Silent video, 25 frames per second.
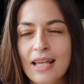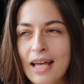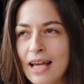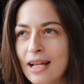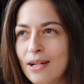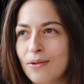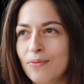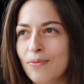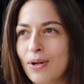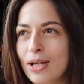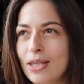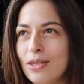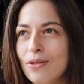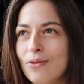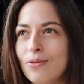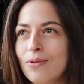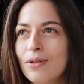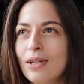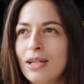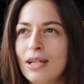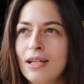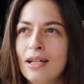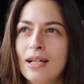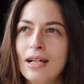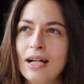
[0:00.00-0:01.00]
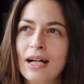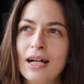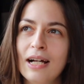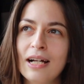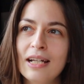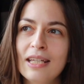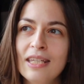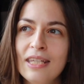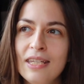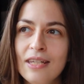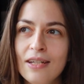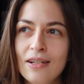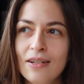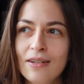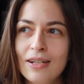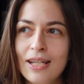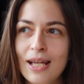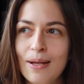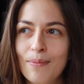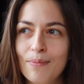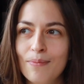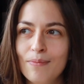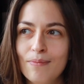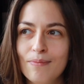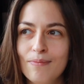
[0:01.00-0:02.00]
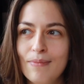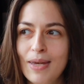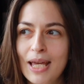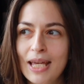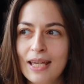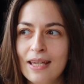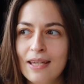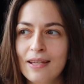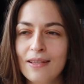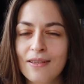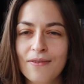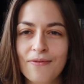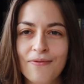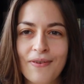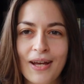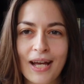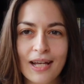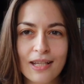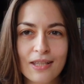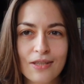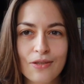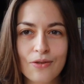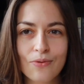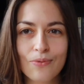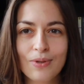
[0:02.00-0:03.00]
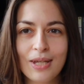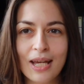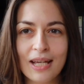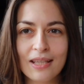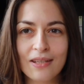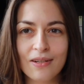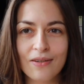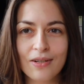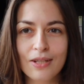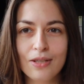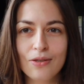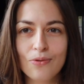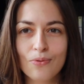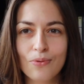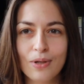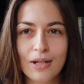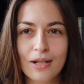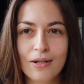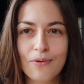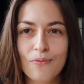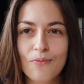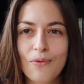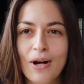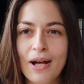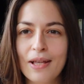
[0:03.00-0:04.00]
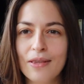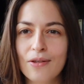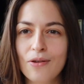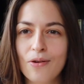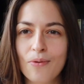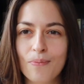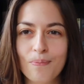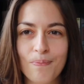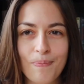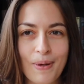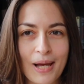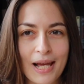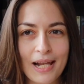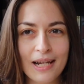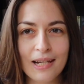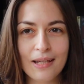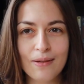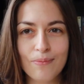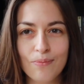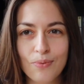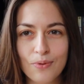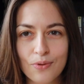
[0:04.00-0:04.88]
And when you uh, hear them making the facts together into a one compelling,